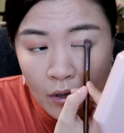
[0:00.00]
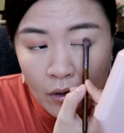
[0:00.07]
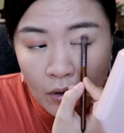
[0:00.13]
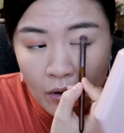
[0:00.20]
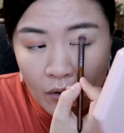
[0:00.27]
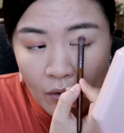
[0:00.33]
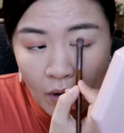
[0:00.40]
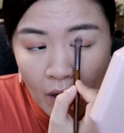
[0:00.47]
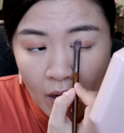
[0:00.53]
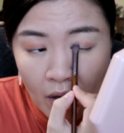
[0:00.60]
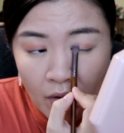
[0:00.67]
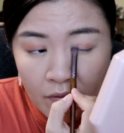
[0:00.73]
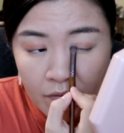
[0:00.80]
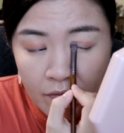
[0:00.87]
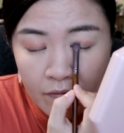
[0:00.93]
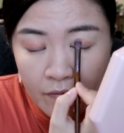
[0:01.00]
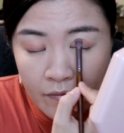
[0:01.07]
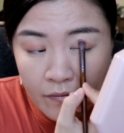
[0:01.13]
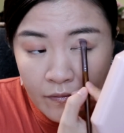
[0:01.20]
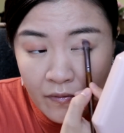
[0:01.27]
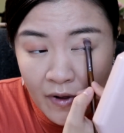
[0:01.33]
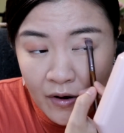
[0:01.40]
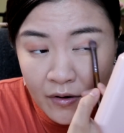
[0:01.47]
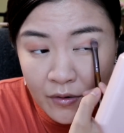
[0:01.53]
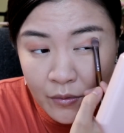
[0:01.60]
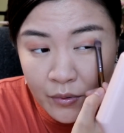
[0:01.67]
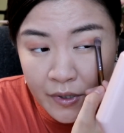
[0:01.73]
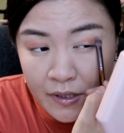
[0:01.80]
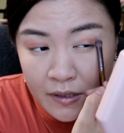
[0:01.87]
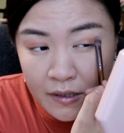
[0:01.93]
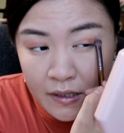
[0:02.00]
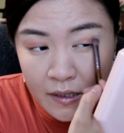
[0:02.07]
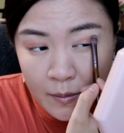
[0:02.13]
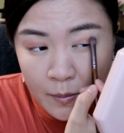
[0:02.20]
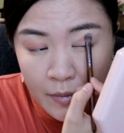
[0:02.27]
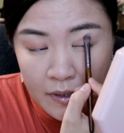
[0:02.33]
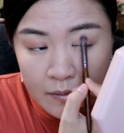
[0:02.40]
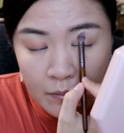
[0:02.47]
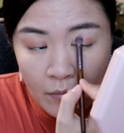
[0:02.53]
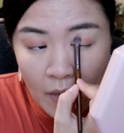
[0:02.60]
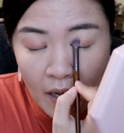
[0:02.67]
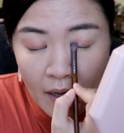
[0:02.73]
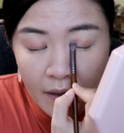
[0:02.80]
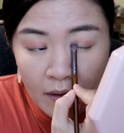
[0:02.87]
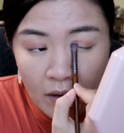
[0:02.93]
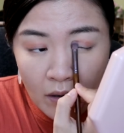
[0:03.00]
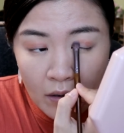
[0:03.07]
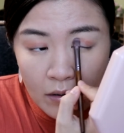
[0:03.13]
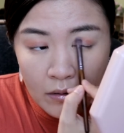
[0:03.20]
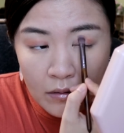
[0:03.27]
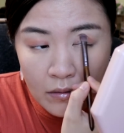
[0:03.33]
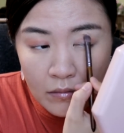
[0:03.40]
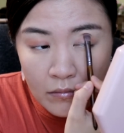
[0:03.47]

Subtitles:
go off very quickly, but mine are